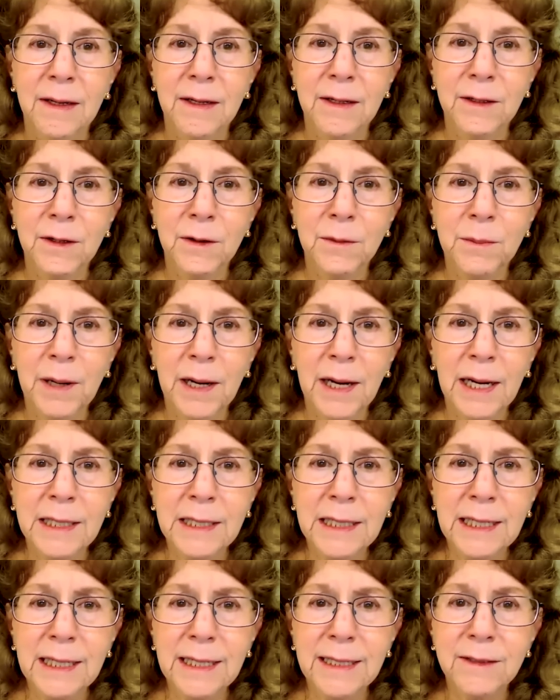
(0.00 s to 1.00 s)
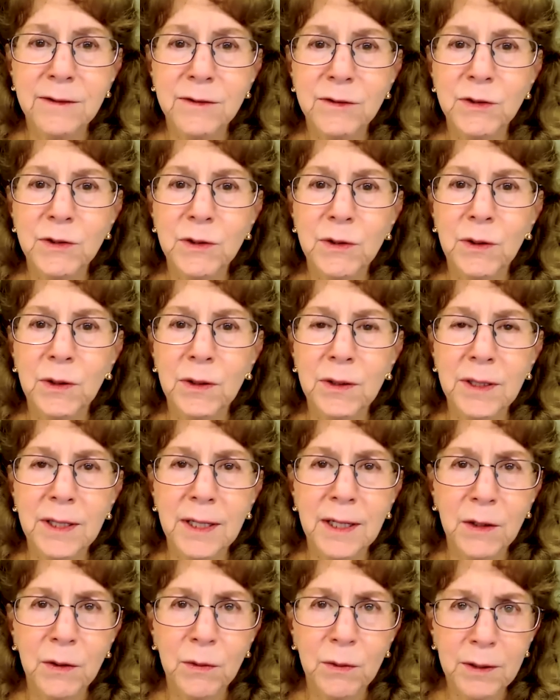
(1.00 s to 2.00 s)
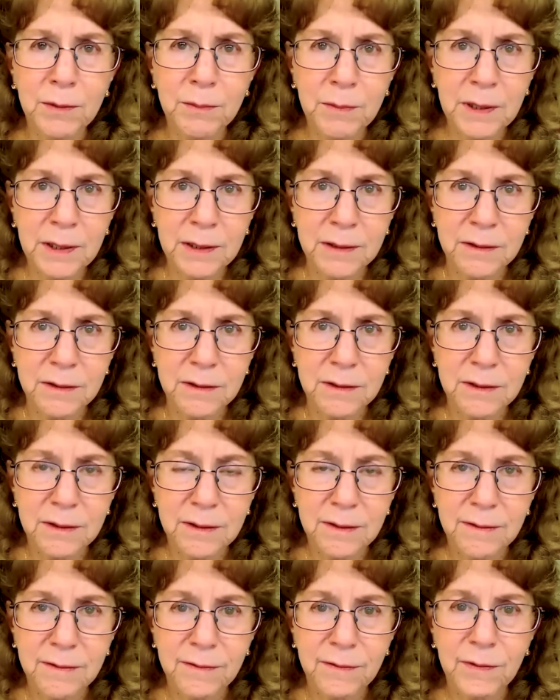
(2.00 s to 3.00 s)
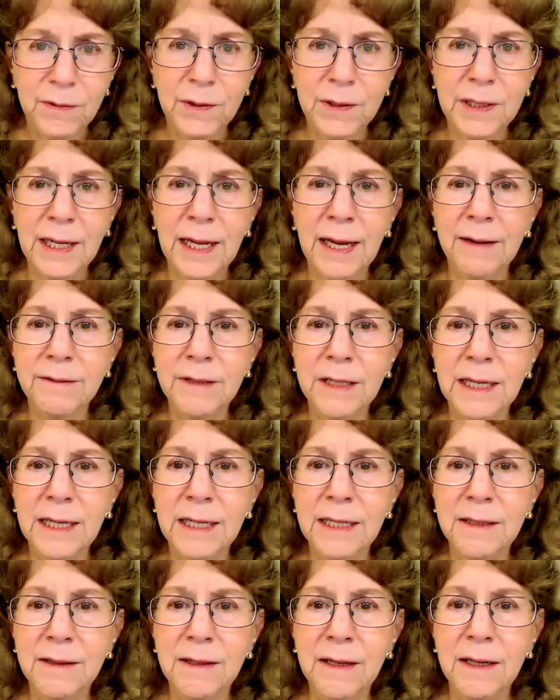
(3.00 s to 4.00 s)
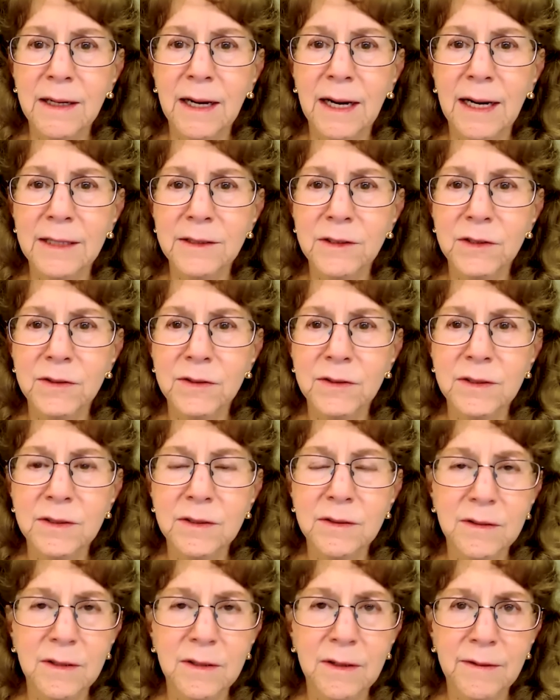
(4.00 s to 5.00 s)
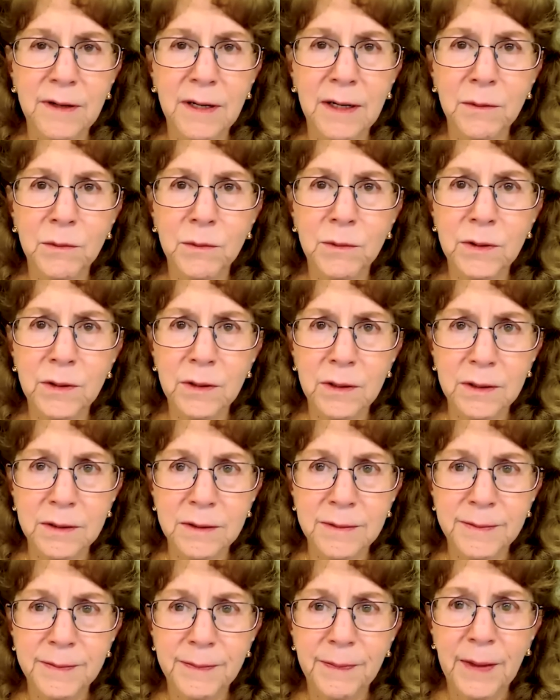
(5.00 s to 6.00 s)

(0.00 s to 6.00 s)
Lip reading: Your body is your equipment for navigating the consciousness of our world.